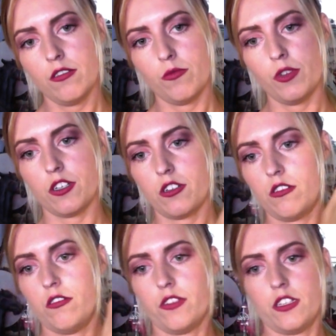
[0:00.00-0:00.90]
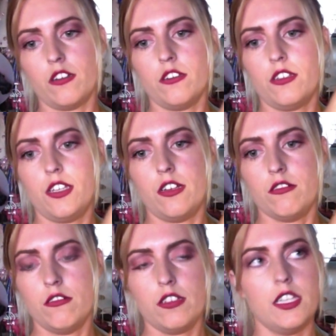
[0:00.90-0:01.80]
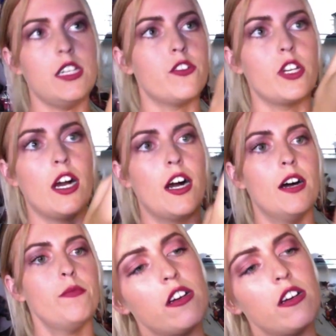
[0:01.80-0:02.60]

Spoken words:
which obviously goes down here on your arm.